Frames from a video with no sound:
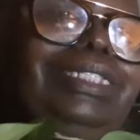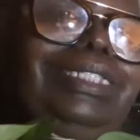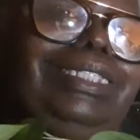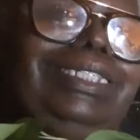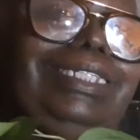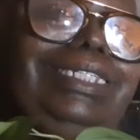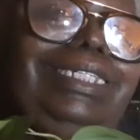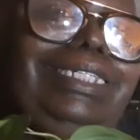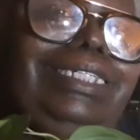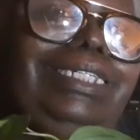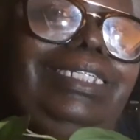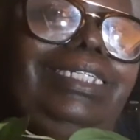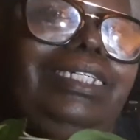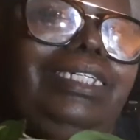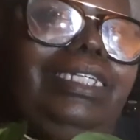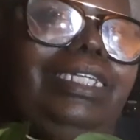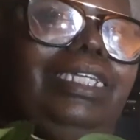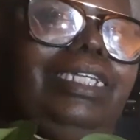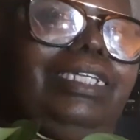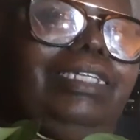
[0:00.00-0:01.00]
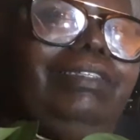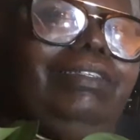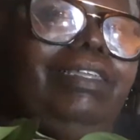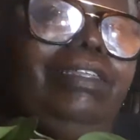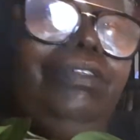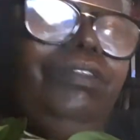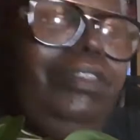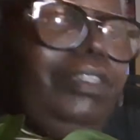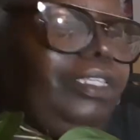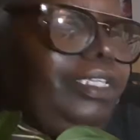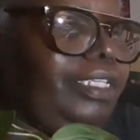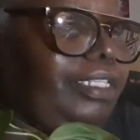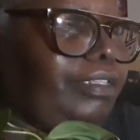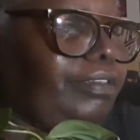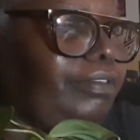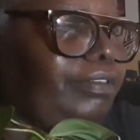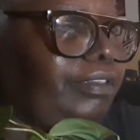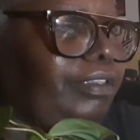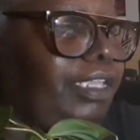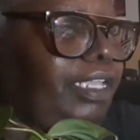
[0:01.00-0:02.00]
see, because I don't think
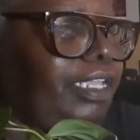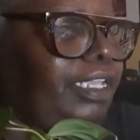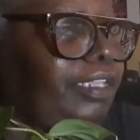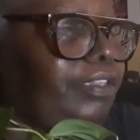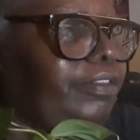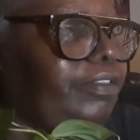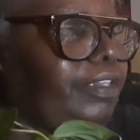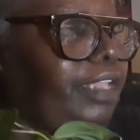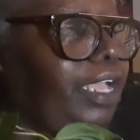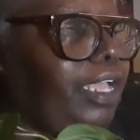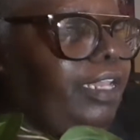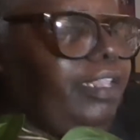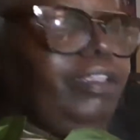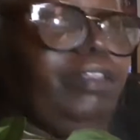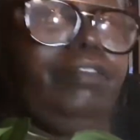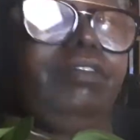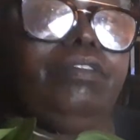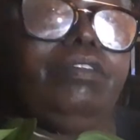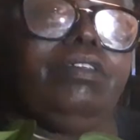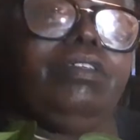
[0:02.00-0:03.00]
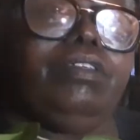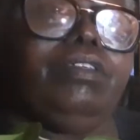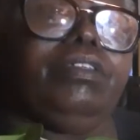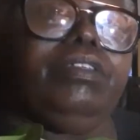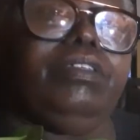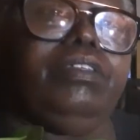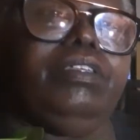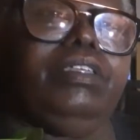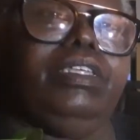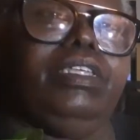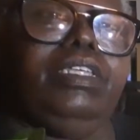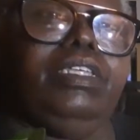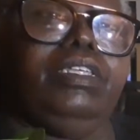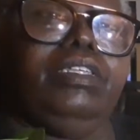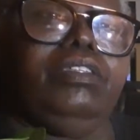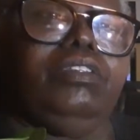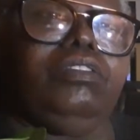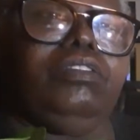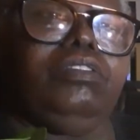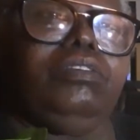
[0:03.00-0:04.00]
it's not as
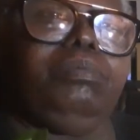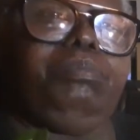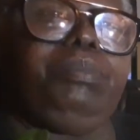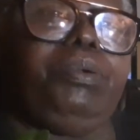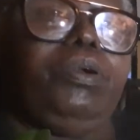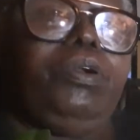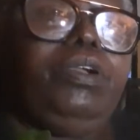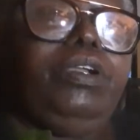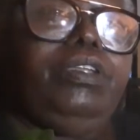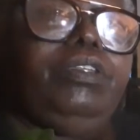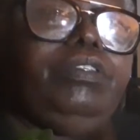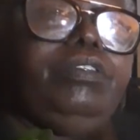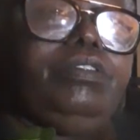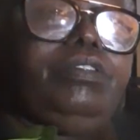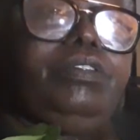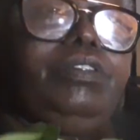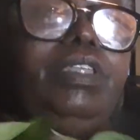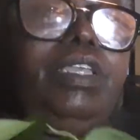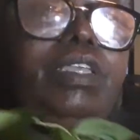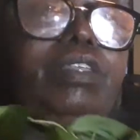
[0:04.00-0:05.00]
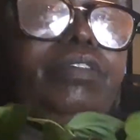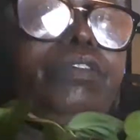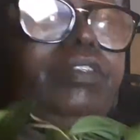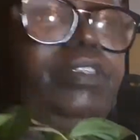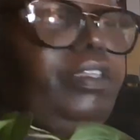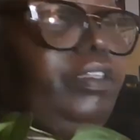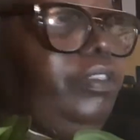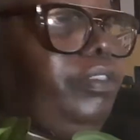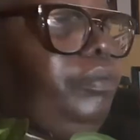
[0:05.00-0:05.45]
sparse as the other